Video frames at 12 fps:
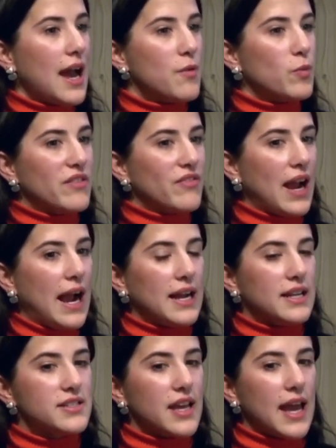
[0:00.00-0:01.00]
And we've
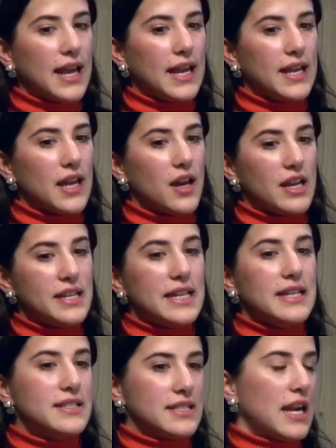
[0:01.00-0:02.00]
had an
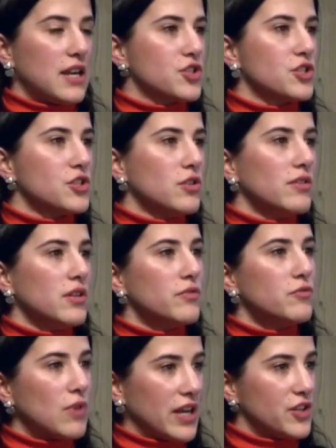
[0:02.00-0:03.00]
international
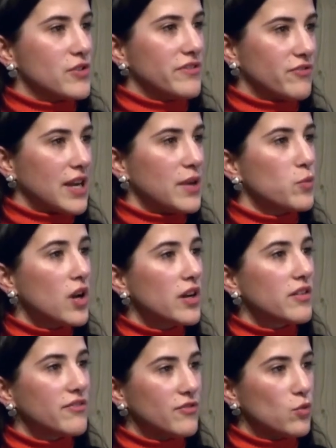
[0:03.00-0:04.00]
regulatory
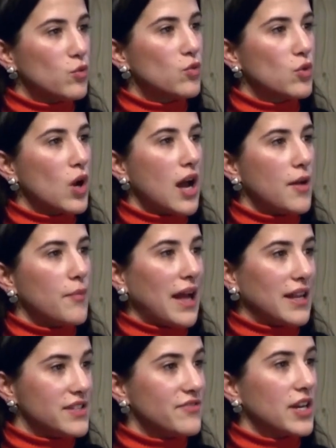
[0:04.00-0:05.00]
framework for
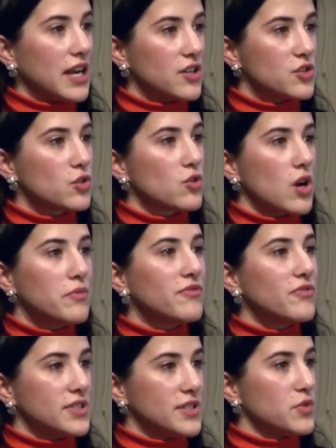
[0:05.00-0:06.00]
anti-financial crime
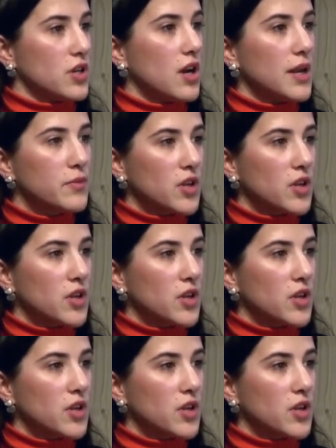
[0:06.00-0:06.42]
for some time,